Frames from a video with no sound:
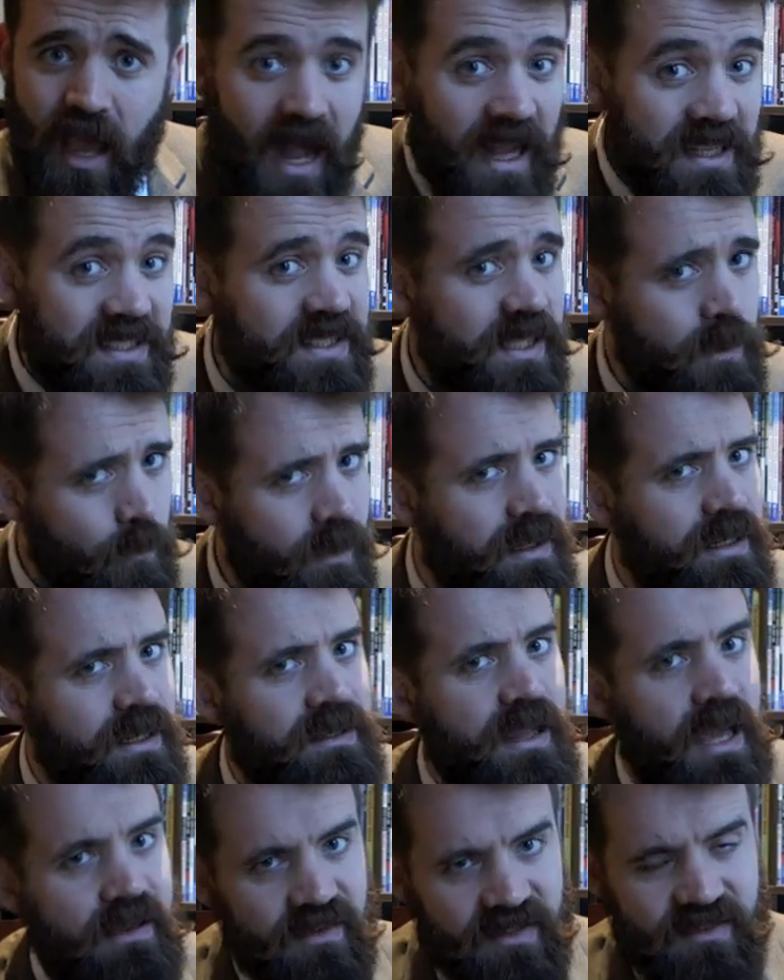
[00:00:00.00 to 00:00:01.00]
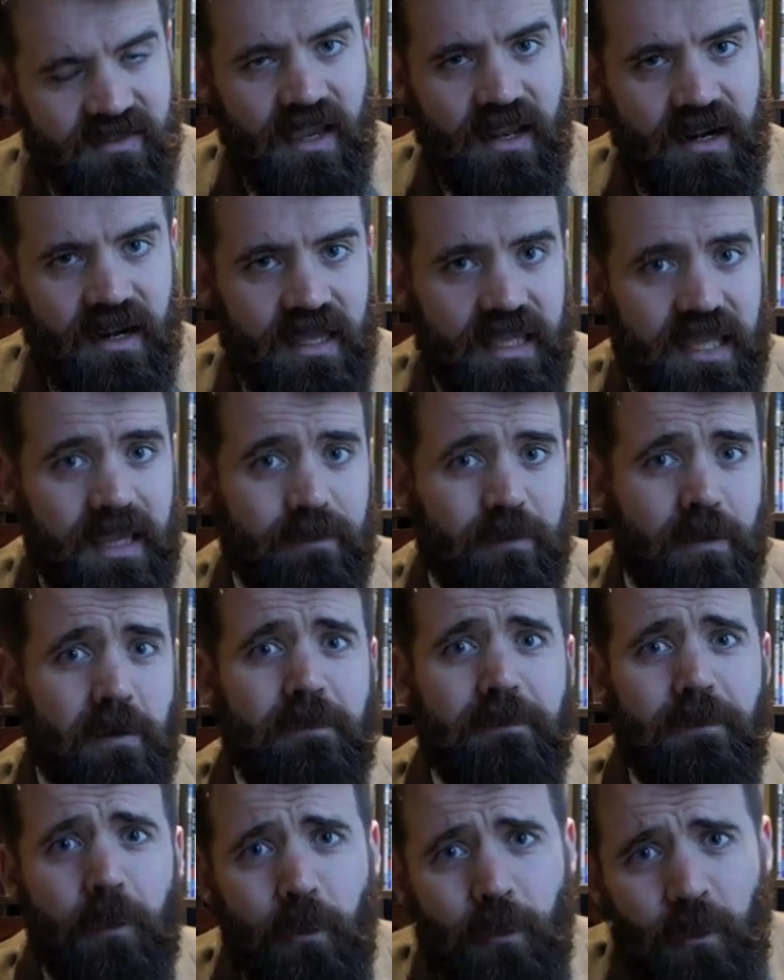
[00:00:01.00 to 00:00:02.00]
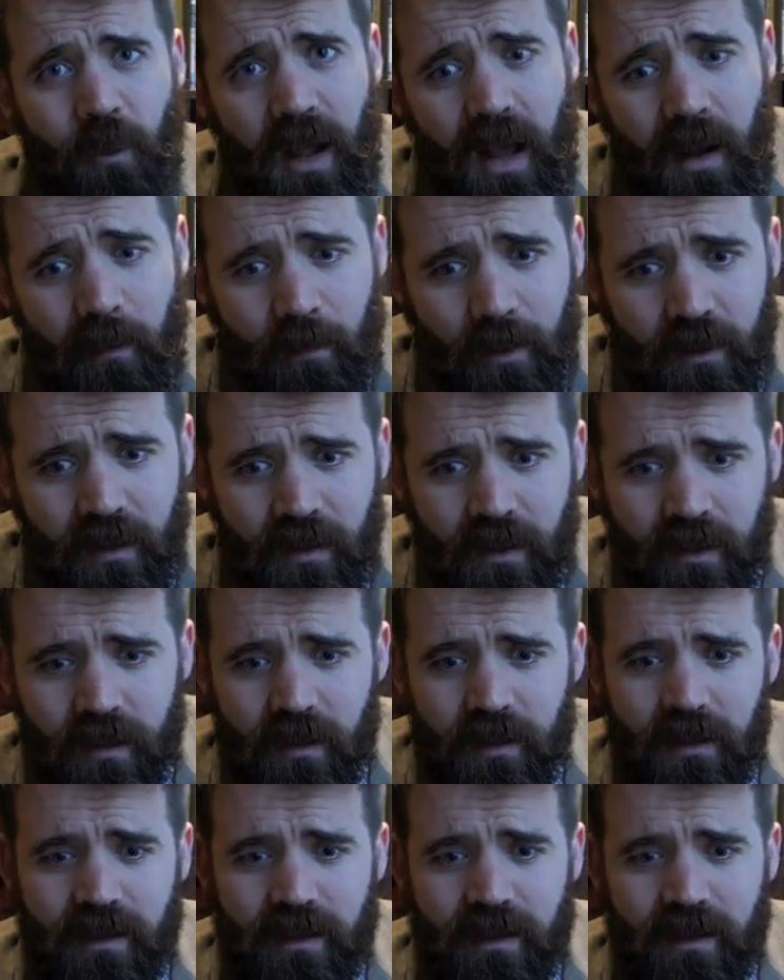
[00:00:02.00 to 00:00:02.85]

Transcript: I'd sit Wendy Davis down and I'd give her a foot rub.